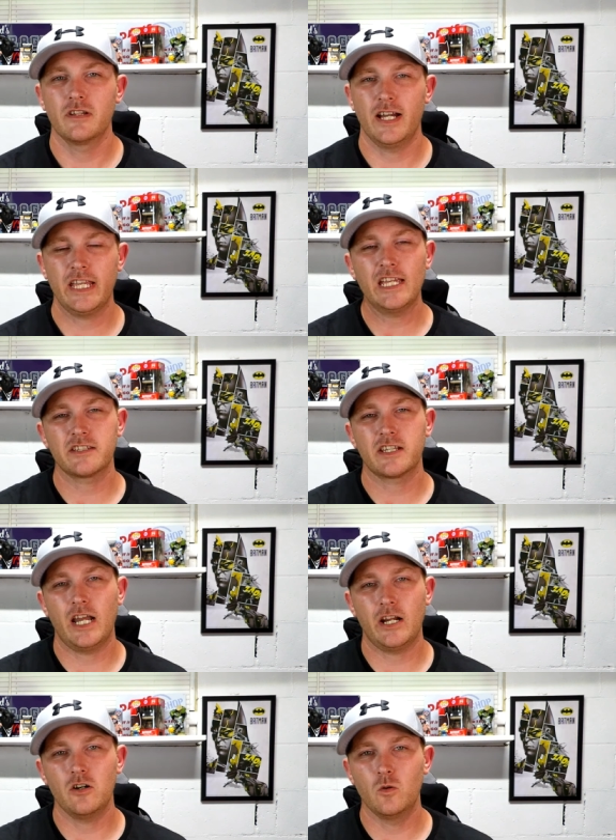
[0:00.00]
I guess,
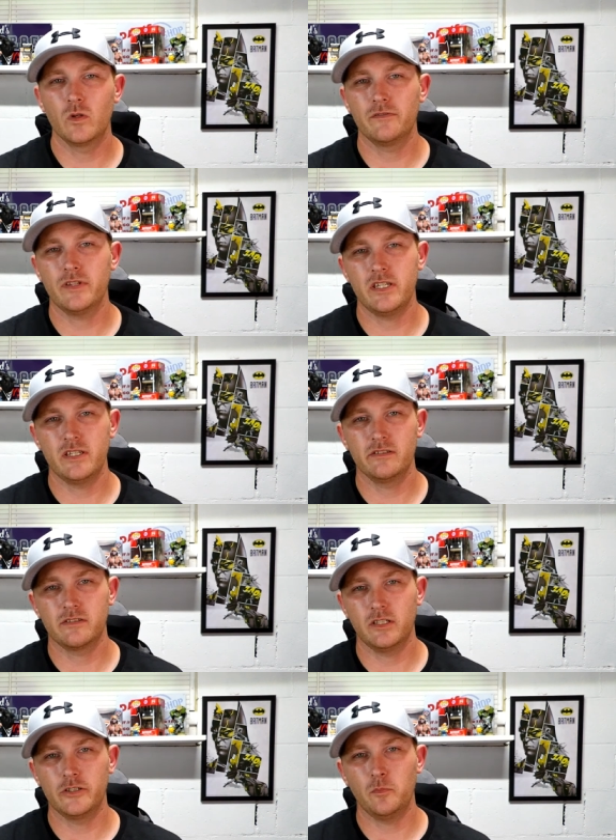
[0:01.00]
got a hold of
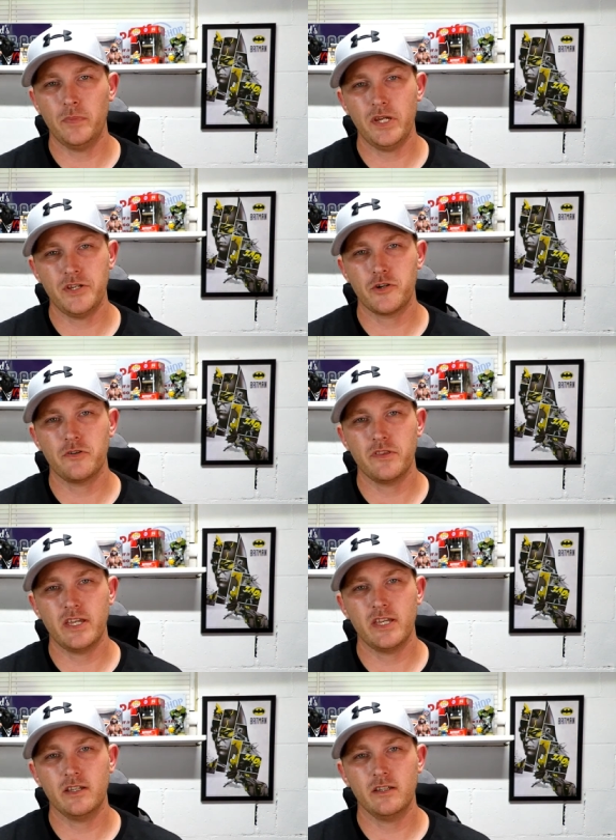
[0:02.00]
his little pitcher
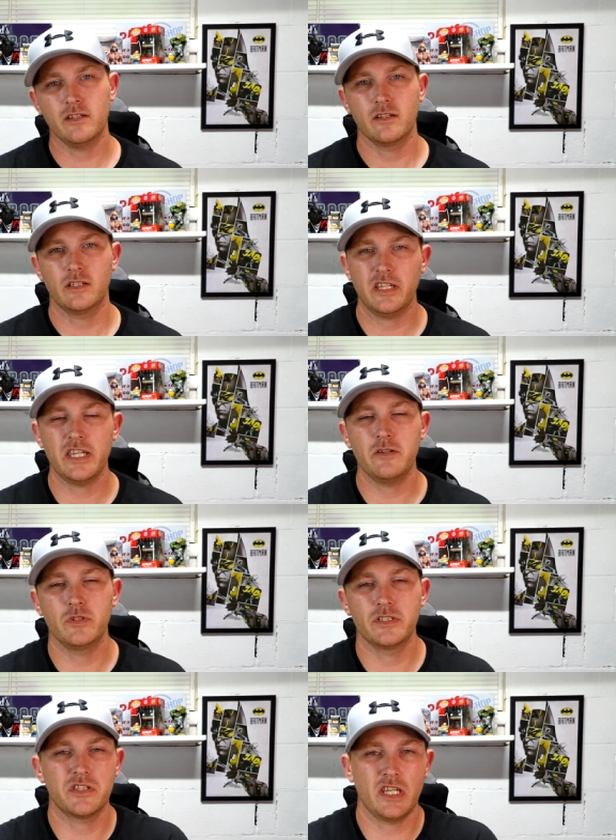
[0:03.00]
thing, because he
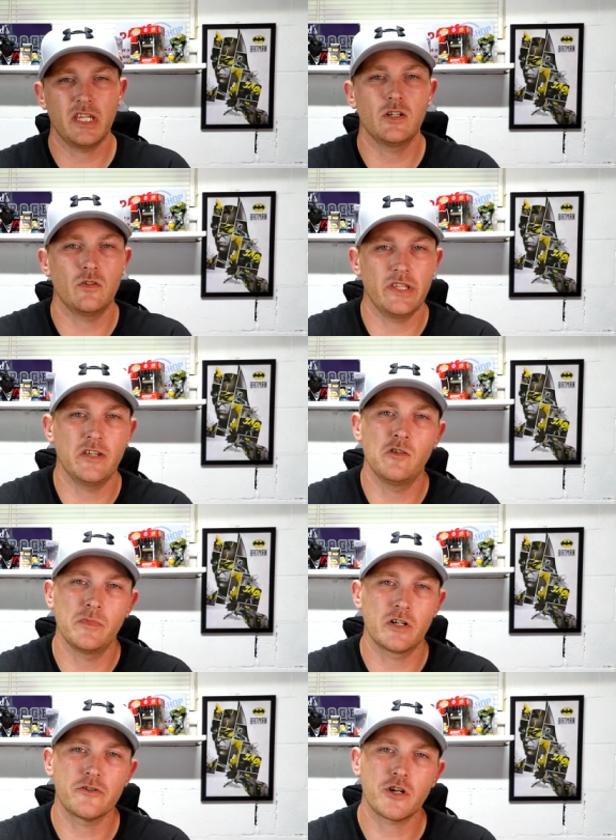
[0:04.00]
would sell them
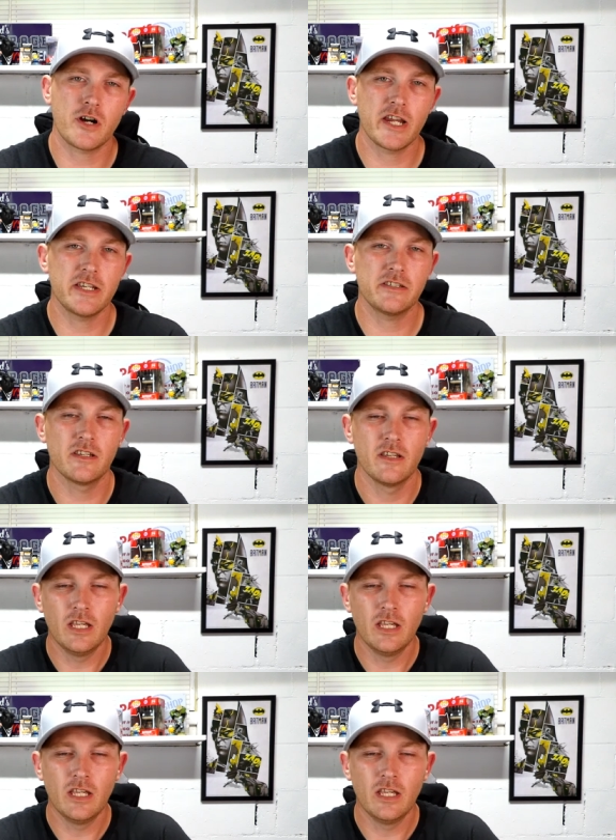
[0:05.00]
their trays.